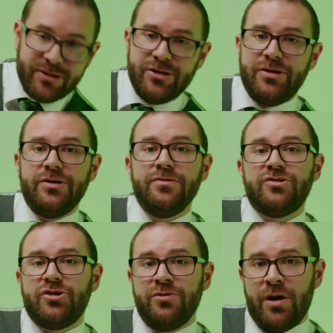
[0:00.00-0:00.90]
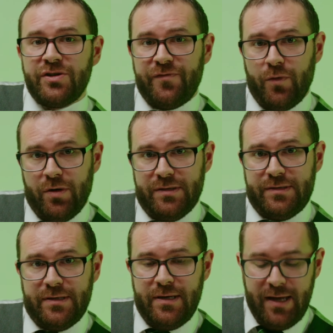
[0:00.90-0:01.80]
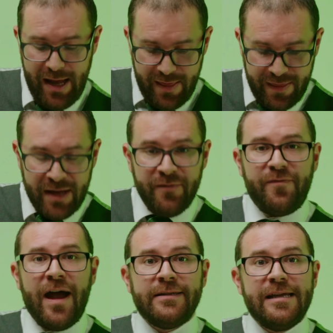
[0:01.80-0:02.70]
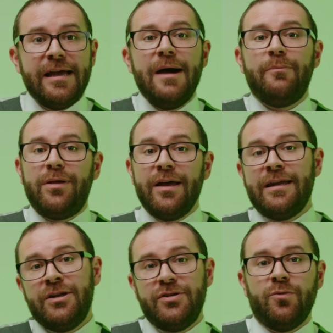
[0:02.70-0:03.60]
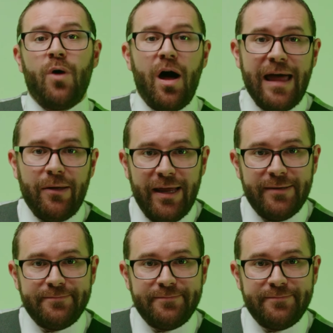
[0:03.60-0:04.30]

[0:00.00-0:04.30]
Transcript: to use too much force. Then finally plug it into the wall outlet.